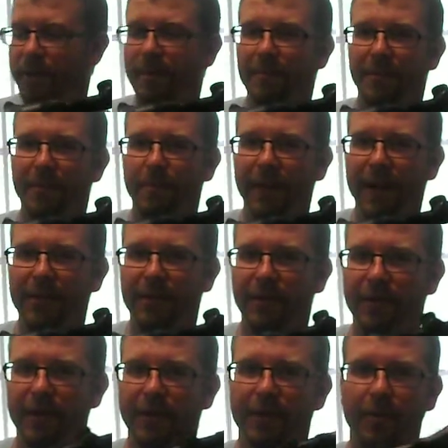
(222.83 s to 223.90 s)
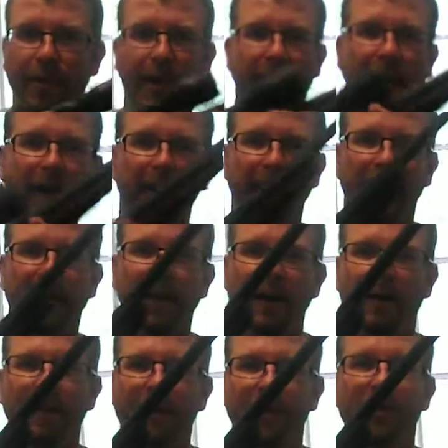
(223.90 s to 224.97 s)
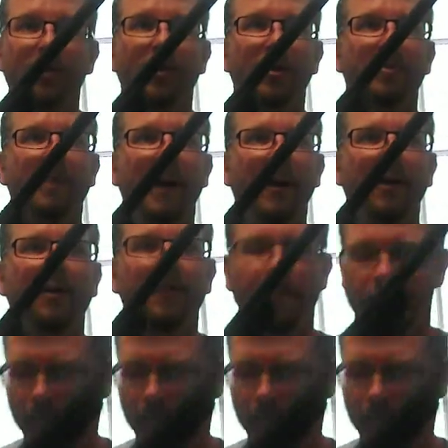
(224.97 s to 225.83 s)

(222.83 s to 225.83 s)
some spacers in because where I hunt, I love the short barrel.